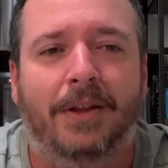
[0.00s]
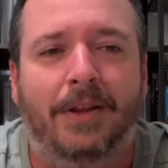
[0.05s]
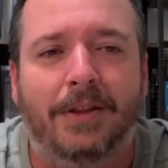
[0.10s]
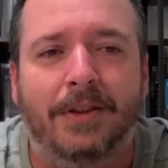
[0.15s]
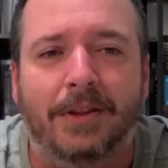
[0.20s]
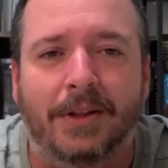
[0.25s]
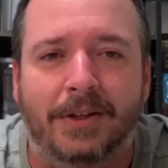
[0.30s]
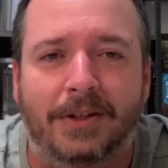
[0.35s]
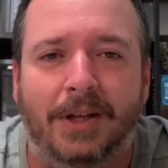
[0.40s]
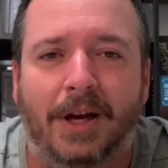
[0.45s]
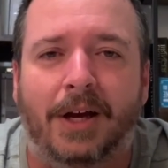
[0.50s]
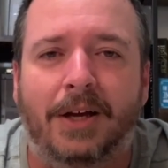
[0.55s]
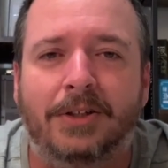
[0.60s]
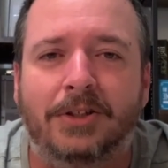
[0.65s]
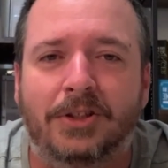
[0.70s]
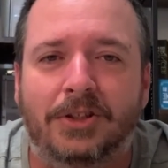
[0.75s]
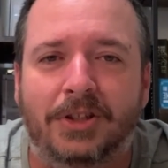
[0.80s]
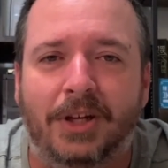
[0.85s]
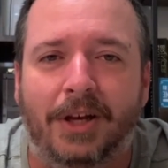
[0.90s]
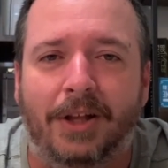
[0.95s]
the
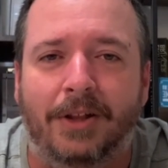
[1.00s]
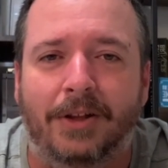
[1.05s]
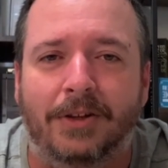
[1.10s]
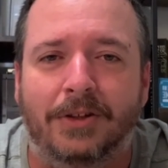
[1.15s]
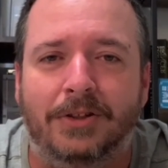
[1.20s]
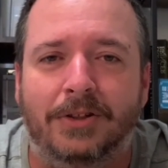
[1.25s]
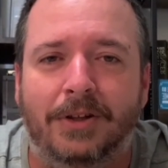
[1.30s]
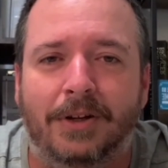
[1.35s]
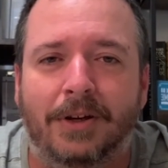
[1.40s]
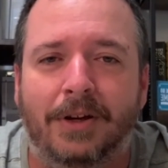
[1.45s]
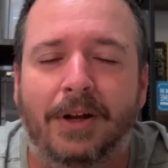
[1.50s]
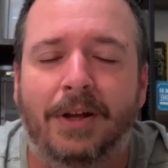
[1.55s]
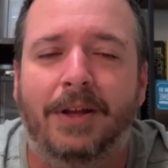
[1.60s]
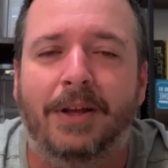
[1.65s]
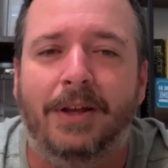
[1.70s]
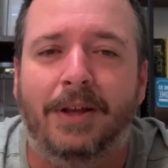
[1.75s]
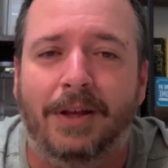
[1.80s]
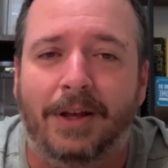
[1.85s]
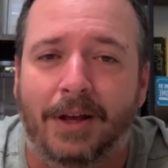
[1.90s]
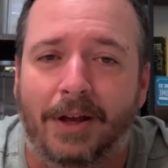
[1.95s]
Dodge Challenger
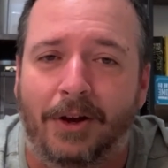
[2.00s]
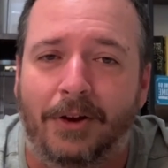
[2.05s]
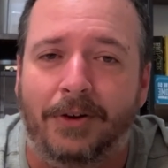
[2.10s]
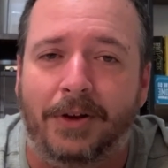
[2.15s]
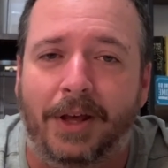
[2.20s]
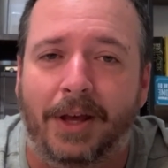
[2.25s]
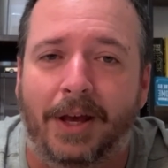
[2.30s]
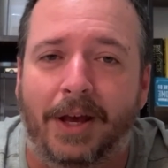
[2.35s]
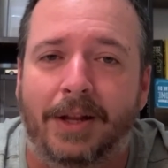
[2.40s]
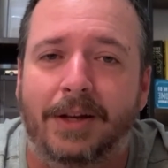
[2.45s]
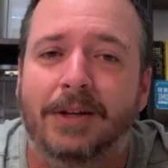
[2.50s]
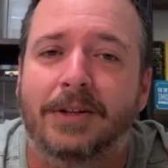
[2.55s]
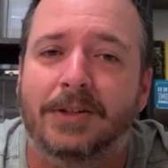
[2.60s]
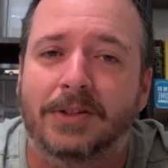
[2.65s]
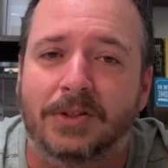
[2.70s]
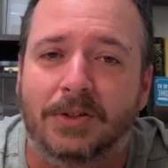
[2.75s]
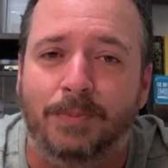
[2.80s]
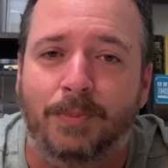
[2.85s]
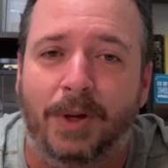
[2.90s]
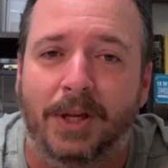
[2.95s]
Hellcat
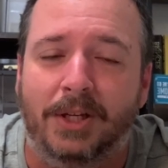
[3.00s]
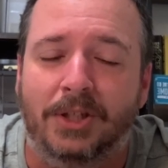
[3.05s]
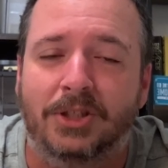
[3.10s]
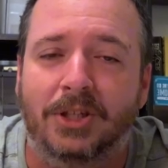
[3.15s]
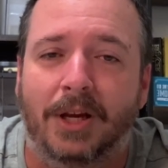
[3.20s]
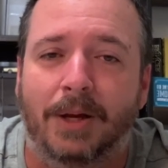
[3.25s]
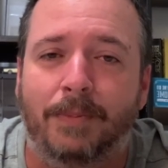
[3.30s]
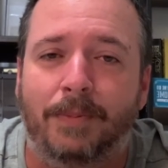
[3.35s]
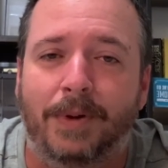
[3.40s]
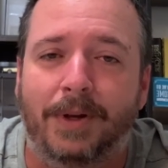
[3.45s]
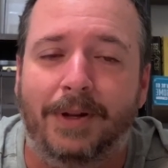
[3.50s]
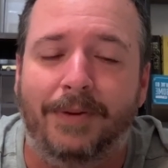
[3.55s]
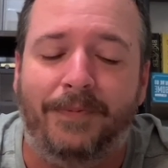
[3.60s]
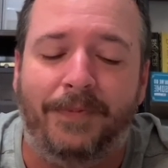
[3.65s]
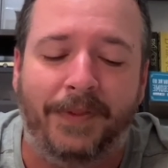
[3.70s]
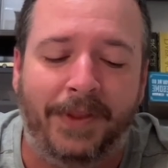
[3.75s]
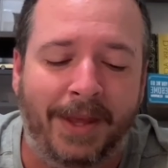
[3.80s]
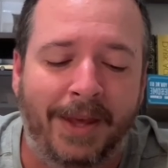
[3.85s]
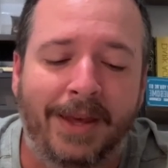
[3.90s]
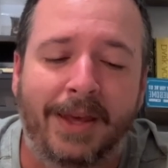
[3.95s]
Speed
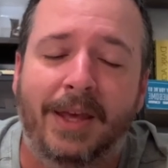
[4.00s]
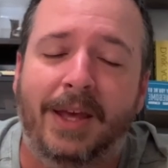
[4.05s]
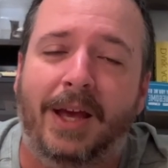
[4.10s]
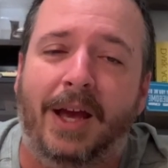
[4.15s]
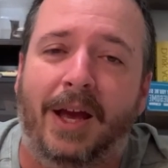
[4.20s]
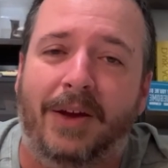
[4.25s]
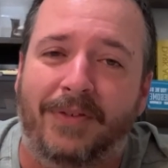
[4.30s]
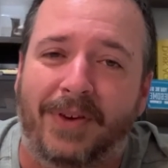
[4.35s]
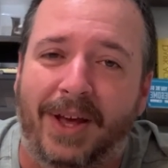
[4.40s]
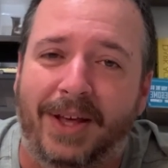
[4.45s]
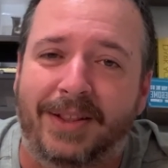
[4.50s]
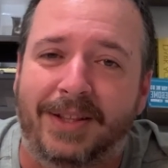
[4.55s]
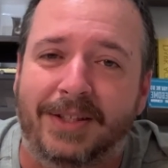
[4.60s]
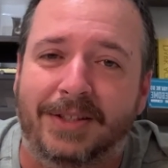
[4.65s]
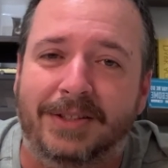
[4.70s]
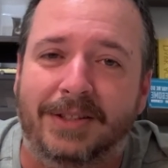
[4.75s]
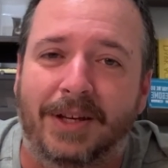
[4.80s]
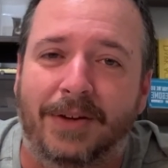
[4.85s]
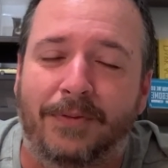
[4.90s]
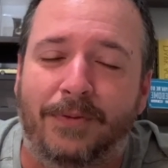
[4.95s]
Champion. I've had
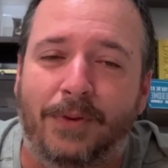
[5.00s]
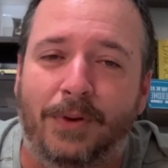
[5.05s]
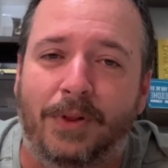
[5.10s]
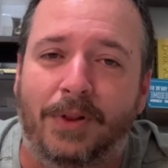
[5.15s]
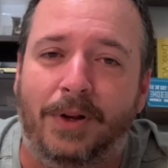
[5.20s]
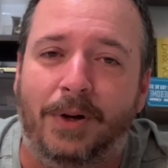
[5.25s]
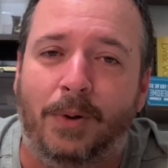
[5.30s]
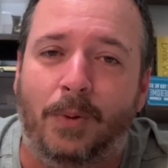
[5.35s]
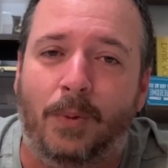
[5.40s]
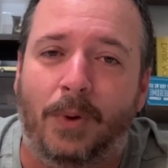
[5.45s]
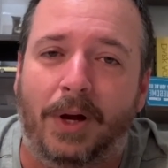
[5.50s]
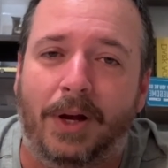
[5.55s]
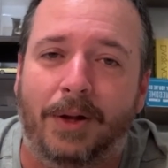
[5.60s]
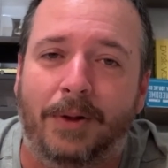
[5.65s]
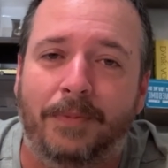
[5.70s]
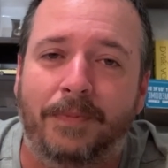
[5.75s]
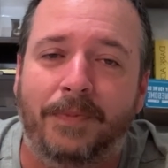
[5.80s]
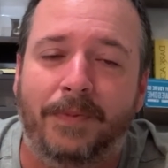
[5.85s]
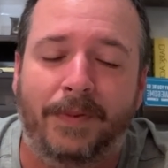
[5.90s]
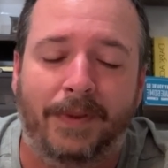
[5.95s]
this set for a little
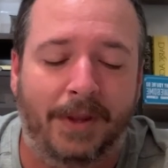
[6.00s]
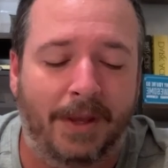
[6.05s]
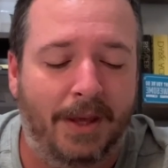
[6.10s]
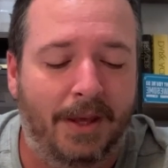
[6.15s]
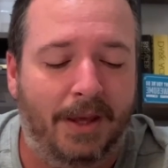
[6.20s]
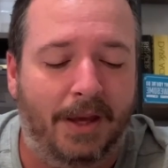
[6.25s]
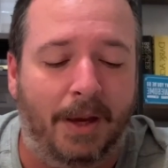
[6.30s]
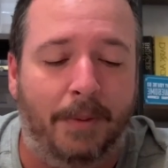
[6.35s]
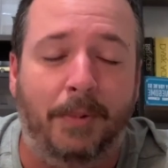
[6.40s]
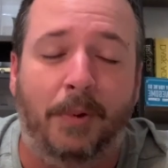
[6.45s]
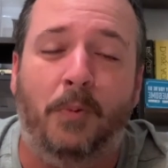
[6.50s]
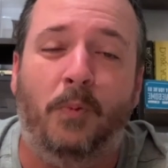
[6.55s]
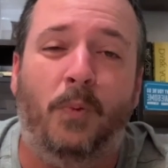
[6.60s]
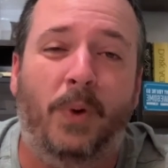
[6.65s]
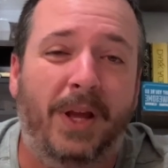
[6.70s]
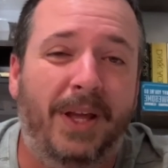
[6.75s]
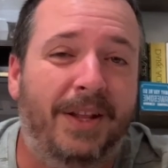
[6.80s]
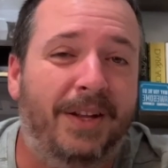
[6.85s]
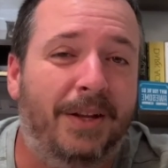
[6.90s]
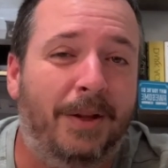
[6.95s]
while. I've been
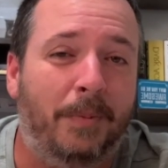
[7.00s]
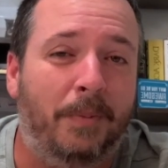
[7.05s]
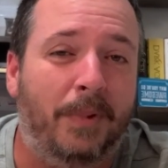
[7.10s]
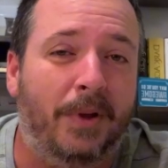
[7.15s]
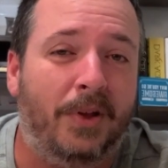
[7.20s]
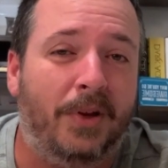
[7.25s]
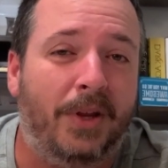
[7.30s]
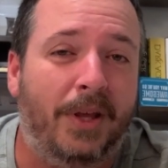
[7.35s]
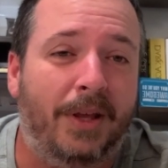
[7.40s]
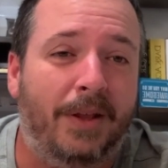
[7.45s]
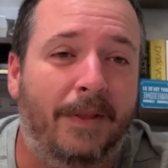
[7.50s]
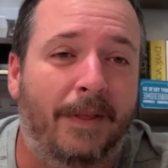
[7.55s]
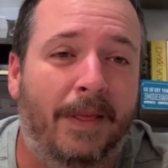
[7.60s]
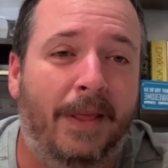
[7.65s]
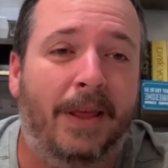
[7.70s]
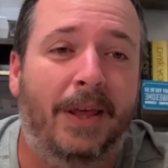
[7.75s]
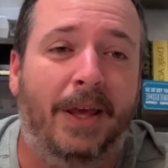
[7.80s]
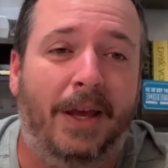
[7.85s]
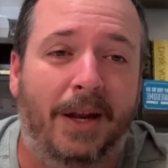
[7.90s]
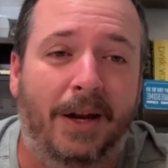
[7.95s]
waiting to build it,
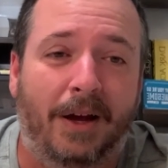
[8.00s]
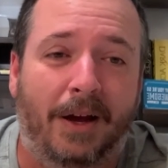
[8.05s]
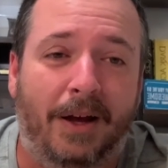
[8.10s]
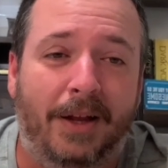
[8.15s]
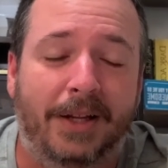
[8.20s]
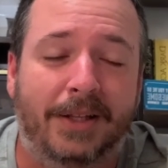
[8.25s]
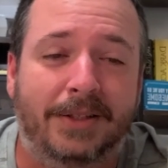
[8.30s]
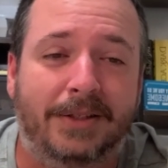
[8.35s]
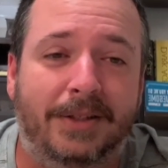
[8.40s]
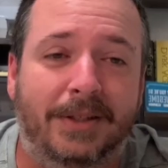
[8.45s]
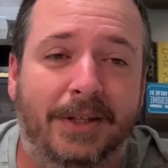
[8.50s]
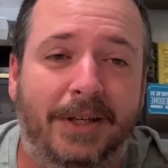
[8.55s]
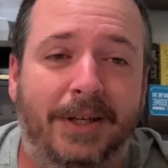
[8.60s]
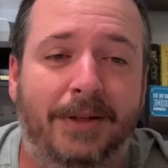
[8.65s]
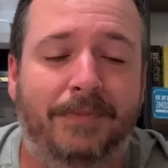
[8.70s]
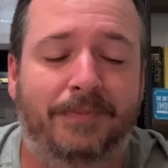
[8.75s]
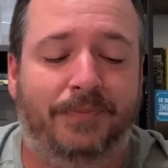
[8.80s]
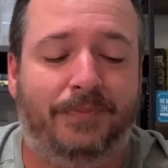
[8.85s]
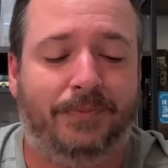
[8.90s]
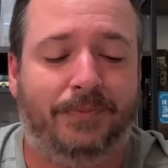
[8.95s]
and honestly,